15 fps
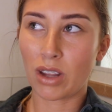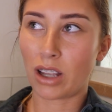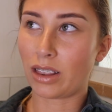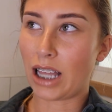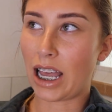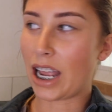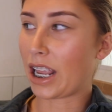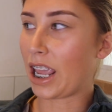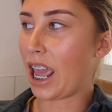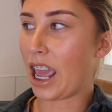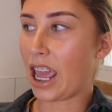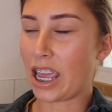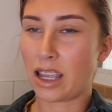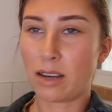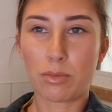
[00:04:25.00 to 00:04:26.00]
like
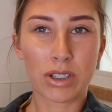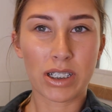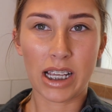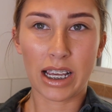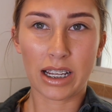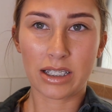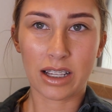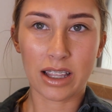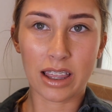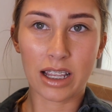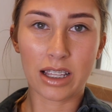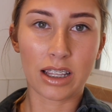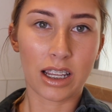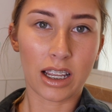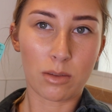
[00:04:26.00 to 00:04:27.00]
heat protector
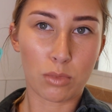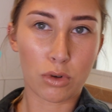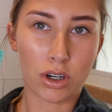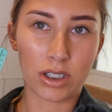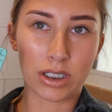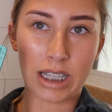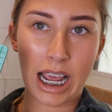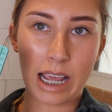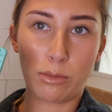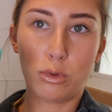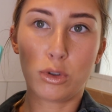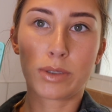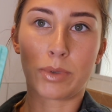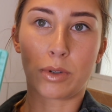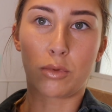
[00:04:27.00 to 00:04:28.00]
thing that you can put on
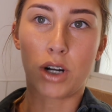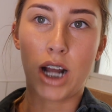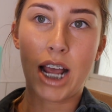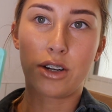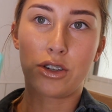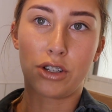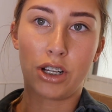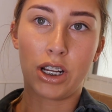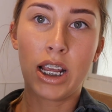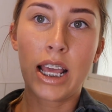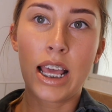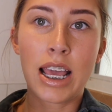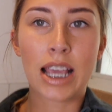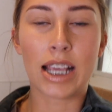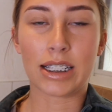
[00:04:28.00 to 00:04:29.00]
tables, but what I do
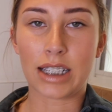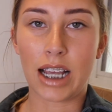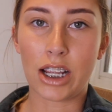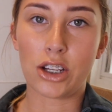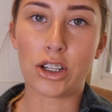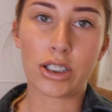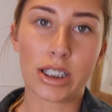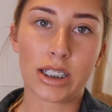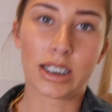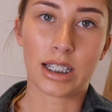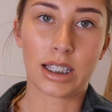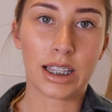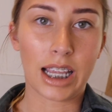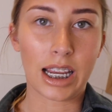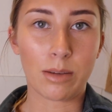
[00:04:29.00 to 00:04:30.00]
is I use it to
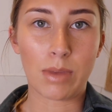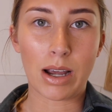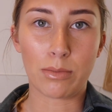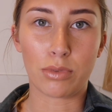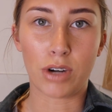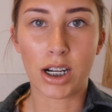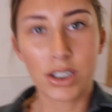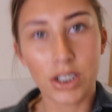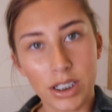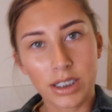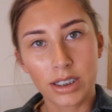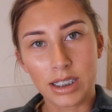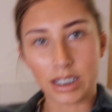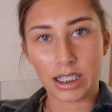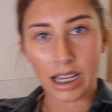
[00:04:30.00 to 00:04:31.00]
clean my
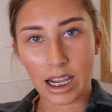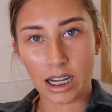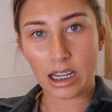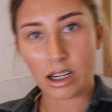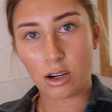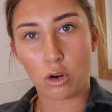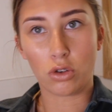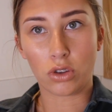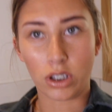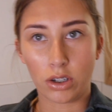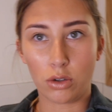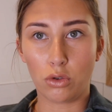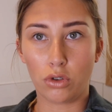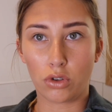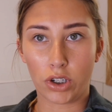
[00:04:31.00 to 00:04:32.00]
brushes and get in all the
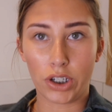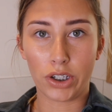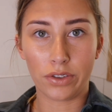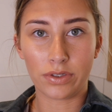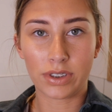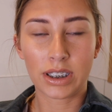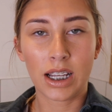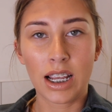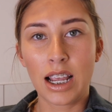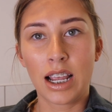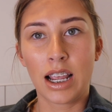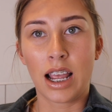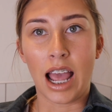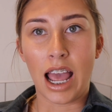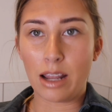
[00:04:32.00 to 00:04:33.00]
little grooves
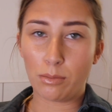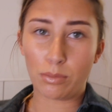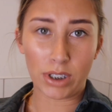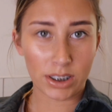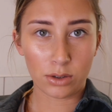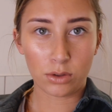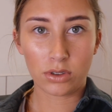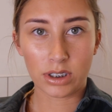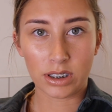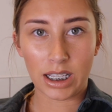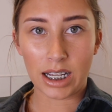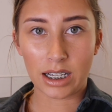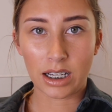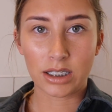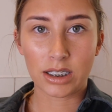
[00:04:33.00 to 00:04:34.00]
and bristles and
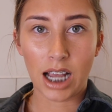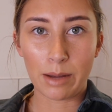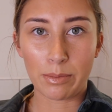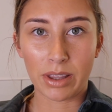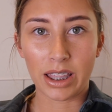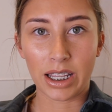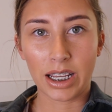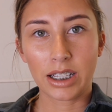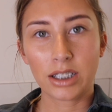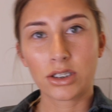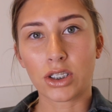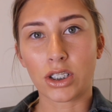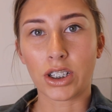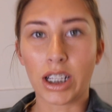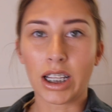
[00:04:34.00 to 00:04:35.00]
that type of thing.
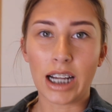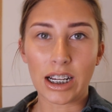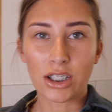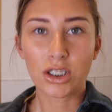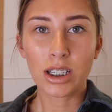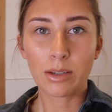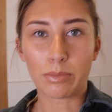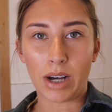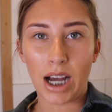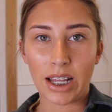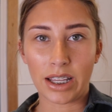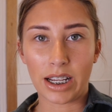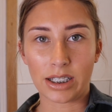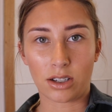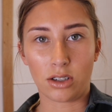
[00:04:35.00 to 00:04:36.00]
So you can actually buy
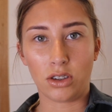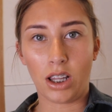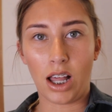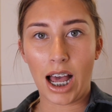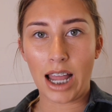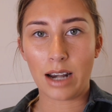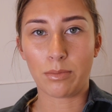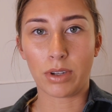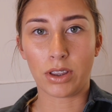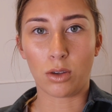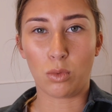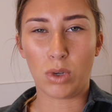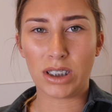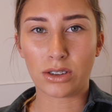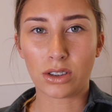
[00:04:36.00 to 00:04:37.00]
these online, but the
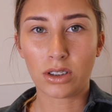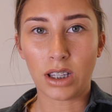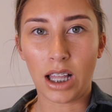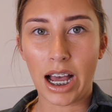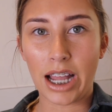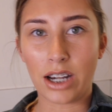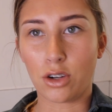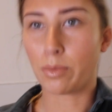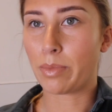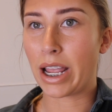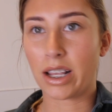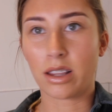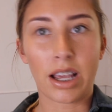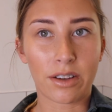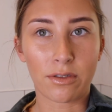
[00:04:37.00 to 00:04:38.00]
ones online you're
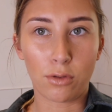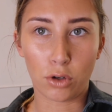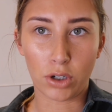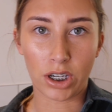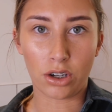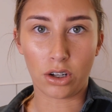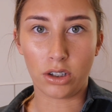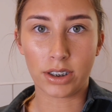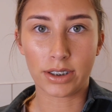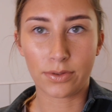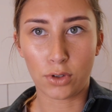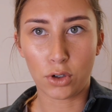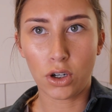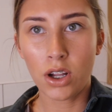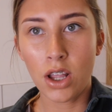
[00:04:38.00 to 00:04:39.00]
paying like $40
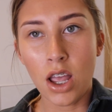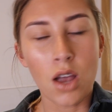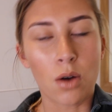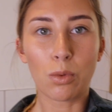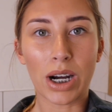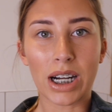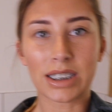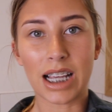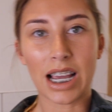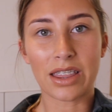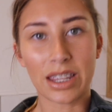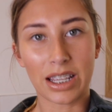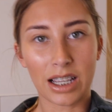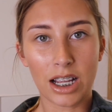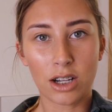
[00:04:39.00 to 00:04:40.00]
for, whereas I
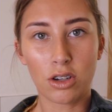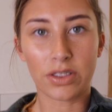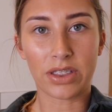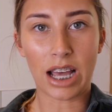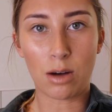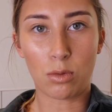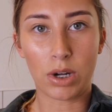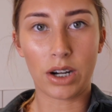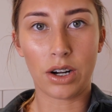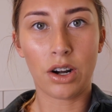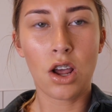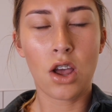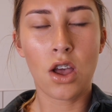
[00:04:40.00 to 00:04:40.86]
think I got that one